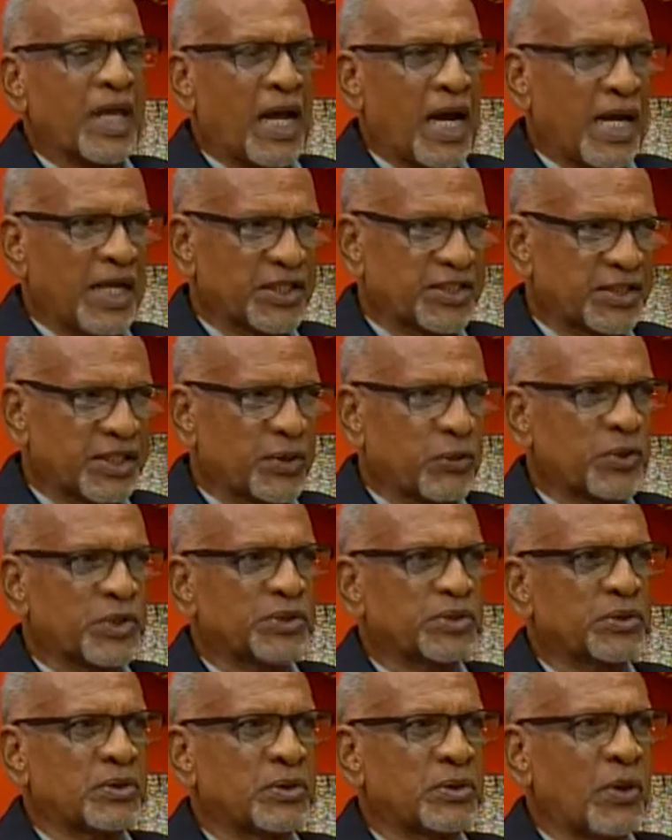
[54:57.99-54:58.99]
I think we
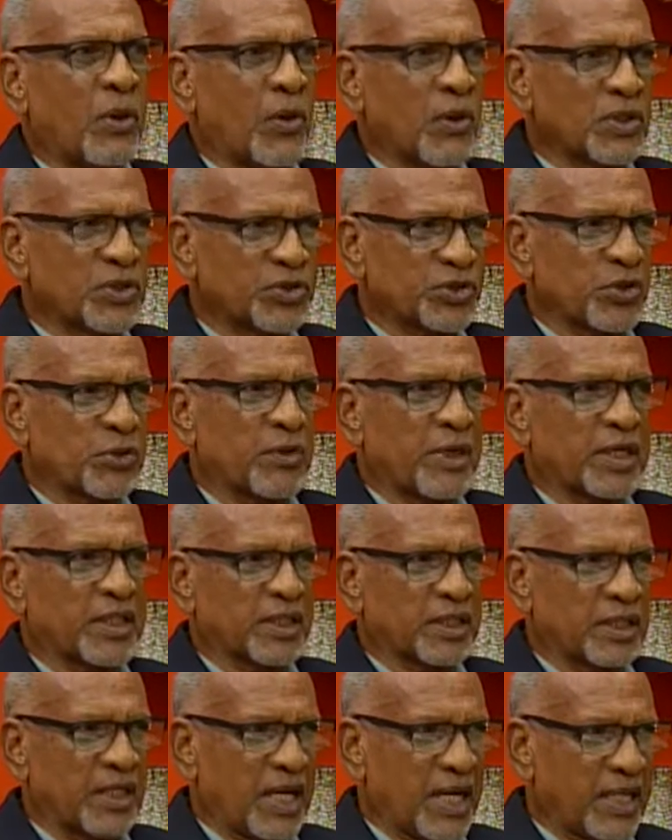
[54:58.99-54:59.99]
should also
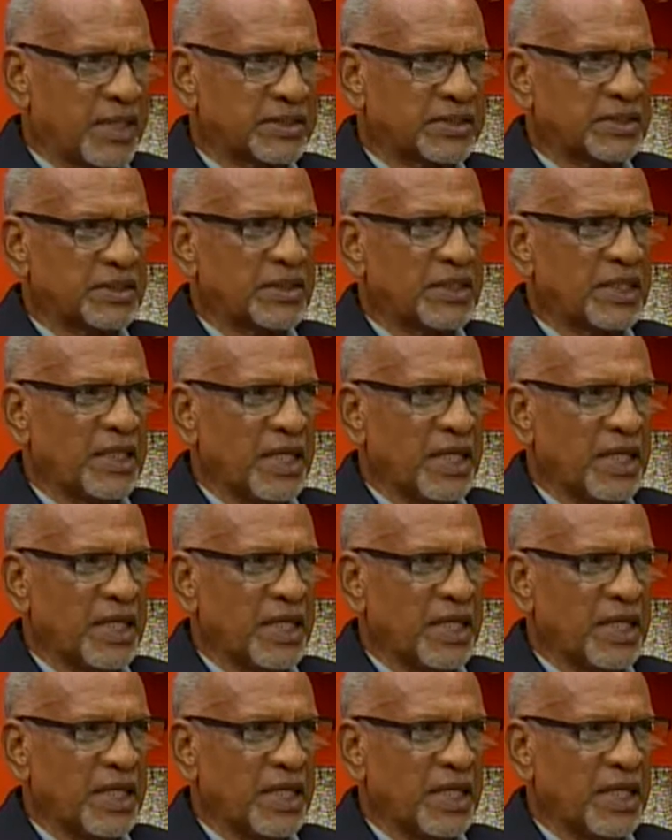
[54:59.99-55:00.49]
recognize